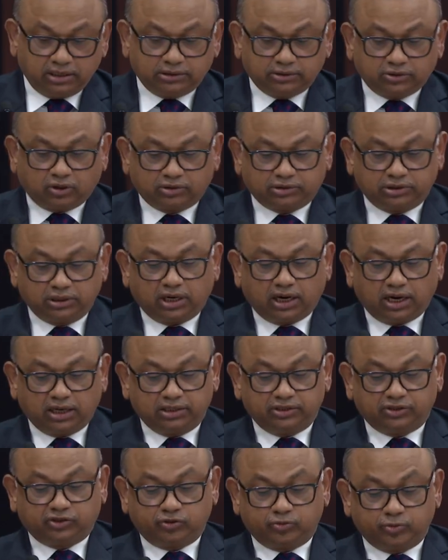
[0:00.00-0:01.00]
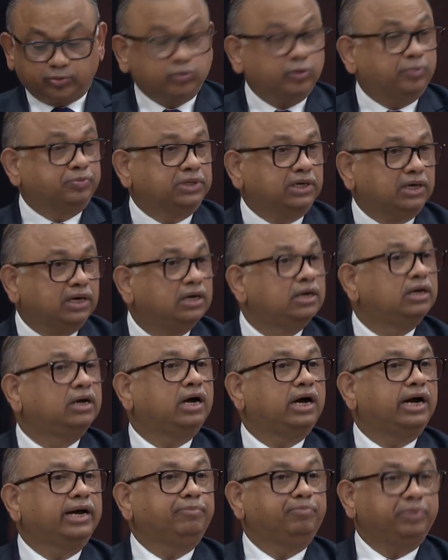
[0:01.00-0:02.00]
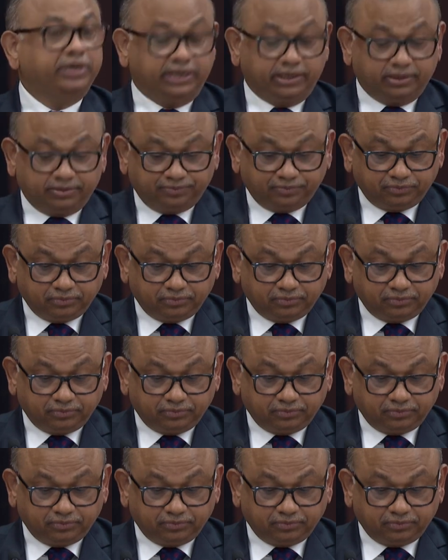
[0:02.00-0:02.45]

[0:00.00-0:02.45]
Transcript: Dr. Anand Swarup Gupta, IP.